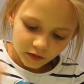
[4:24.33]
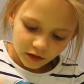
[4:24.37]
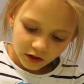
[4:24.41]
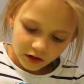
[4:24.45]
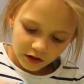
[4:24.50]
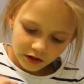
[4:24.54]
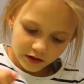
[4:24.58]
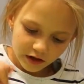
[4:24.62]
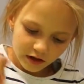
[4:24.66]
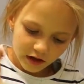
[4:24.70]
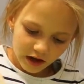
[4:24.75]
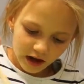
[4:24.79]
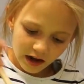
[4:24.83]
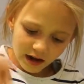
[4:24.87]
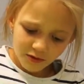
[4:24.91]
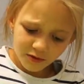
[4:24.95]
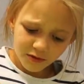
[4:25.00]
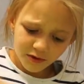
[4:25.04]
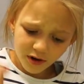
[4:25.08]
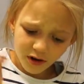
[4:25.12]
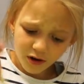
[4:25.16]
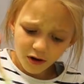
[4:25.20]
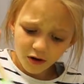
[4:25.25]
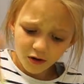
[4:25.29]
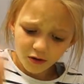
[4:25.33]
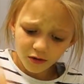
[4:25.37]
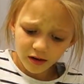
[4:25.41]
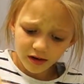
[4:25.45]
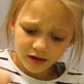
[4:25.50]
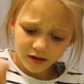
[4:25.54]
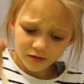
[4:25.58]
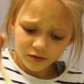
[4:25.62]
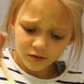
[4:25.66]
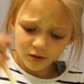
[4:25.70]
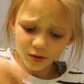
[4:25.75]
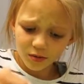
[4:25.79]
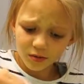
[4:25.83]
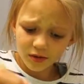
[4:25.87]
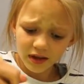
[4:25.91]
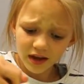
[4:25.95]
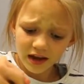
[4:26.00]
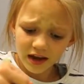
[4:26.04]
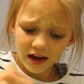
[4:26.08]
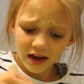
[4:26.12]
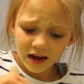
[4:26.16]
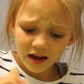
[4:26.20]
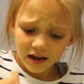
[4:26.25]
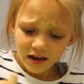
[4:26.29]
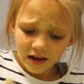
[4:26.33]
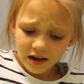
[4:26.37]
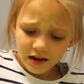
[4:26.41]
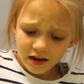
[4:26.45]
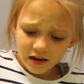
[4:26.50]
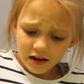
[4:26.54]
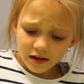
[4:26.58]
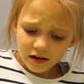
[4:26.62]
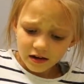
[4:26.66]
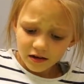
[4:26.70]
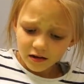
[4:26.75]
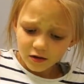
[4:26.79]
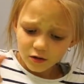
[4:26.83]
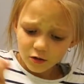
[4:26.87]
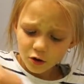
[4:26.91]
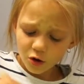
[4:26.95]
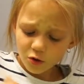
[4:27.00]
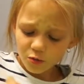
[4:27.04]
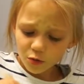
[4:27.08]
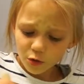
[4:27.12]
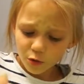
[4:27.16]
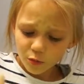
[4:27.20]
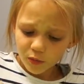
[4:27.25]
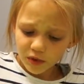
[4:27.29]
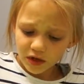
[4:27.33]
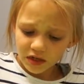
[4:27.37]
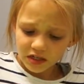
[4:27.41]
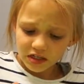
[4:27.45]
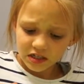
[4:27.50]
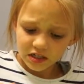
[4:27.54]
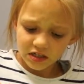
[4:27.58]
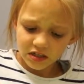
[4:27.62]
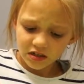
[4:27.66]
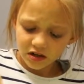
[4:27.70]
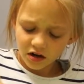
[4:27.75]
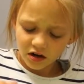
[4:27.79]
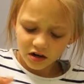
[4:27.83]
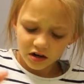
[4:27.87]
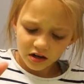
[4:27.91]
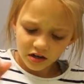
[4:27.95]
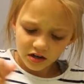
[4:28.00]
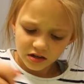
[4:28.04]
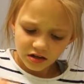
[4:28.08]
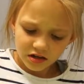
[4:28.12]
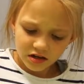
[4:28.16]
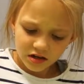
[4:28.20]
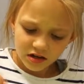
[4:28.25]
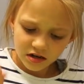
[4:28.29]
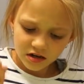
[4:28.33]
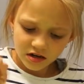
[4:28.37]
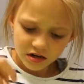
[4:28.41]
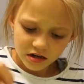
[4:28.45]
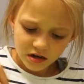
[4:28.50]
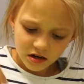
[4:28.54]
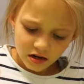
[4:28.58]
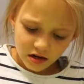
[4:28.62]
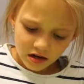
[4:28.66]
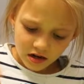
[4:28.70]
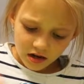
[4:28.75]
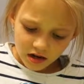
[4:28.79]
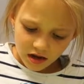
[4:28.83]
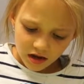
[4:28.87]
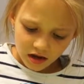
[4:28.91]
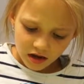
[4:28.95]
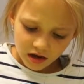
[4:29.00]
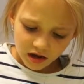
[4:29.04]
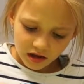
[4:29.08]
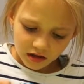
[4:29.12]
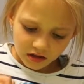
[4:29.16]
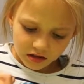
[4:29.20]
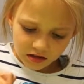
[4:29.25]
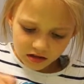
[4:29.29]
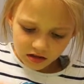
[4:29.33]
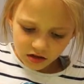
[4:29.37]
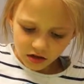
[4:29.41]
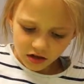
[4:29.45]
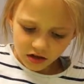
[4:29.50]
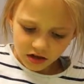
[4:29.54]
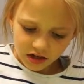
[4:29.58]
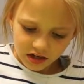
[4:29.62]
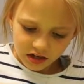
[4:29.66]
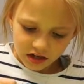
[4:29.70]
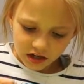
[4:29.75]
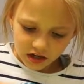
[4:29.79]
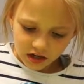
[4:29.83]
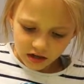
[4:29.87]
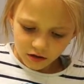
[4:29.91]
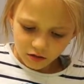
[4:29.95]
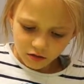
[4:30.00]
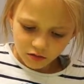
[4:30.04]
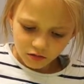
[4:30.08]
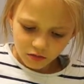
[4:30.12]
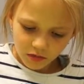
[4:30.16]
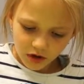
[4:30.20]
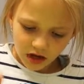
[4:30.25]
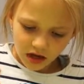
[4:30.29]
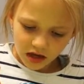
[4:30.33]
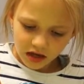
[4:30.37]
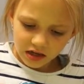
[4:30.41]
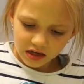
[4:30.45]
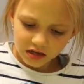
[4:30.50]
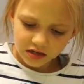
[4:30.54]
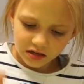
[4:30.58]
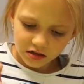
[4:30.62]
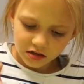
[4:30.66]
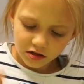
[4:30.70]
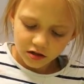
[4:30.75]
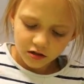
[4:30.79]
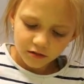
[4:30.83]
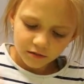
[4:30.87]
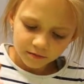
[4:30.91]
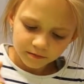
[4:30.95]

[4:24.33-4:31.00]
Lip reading: Like, I would already normally at a normal basis already start kneading it with my hands.